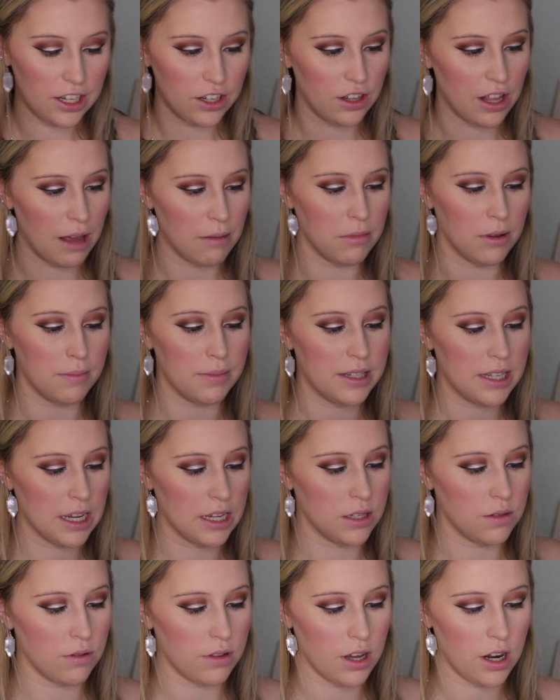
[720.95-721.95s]
Hill. I'm
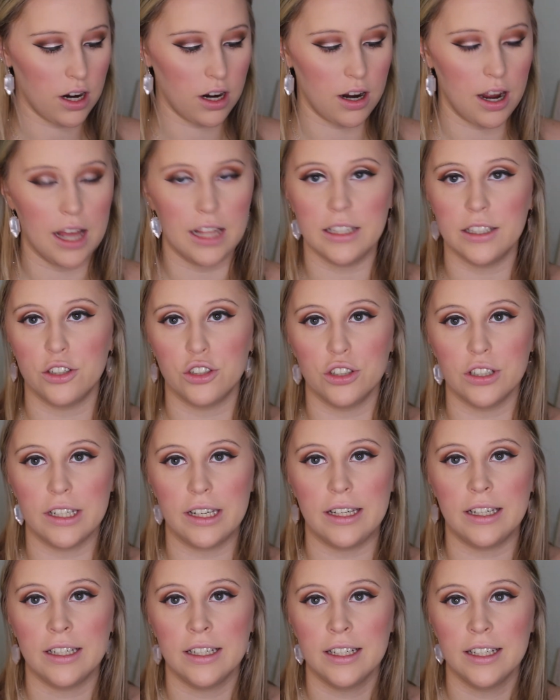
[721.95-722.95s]
obsessed with her.
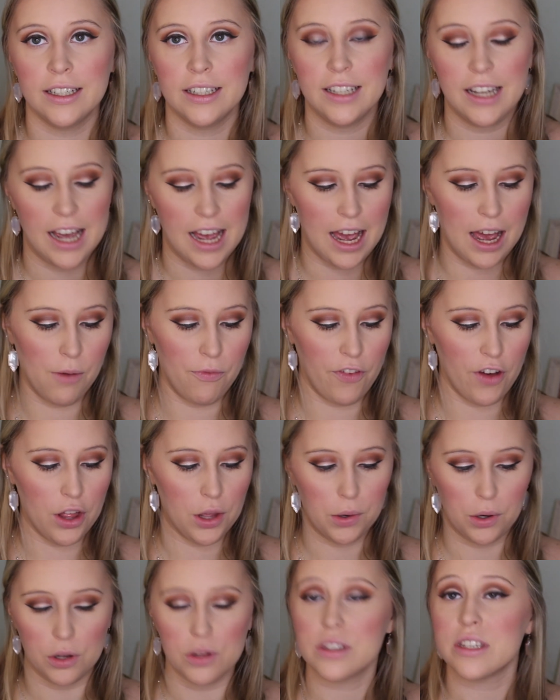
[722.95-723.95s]
I
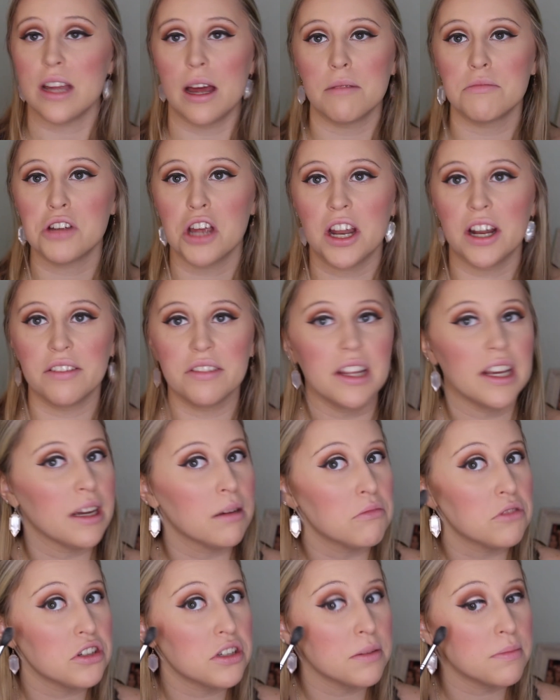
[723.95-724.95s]
follow her on Snapchat and everything.
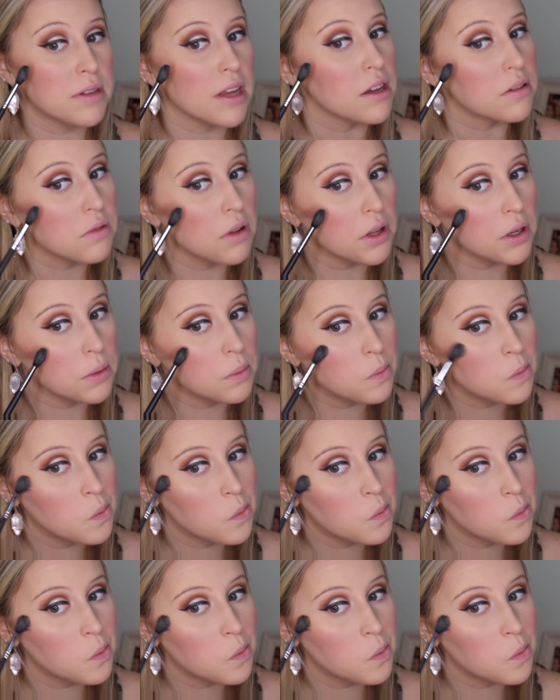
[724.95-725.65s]
I'm just obsessed with her.